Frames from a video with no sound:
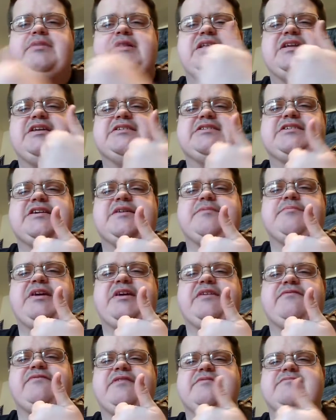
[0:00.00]
Please give
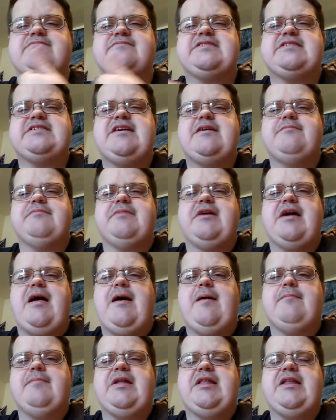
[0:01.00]
me a thumbs up,
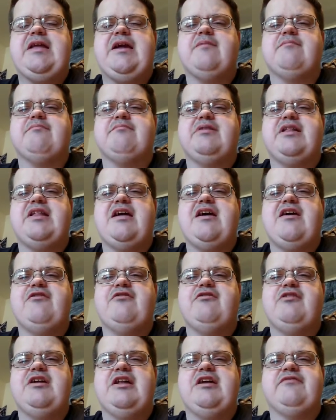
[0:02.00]
comment down
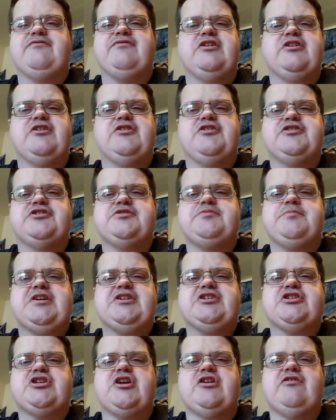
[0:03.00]
below, and if you're new to
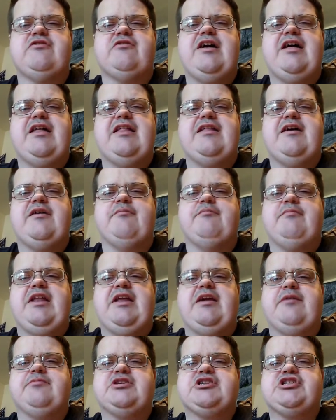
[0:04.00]
my channel, hello, my
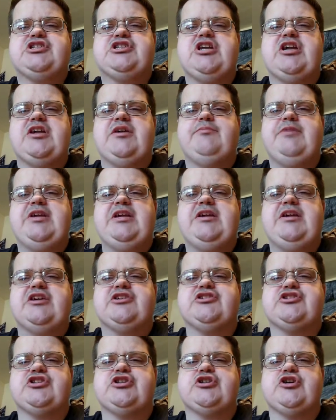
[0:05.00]
name is Jamie.
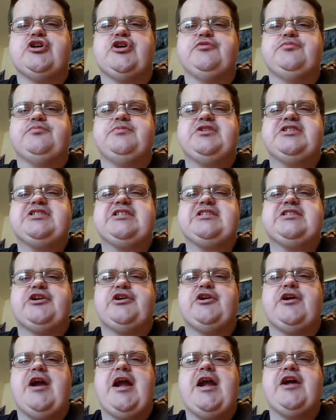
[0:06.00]
I sure hope you
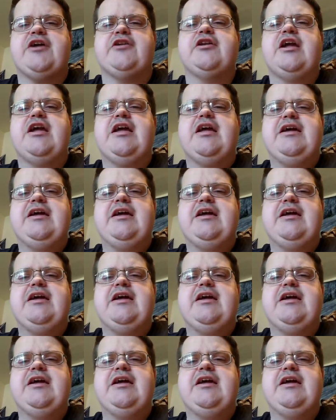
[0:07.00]
stick around.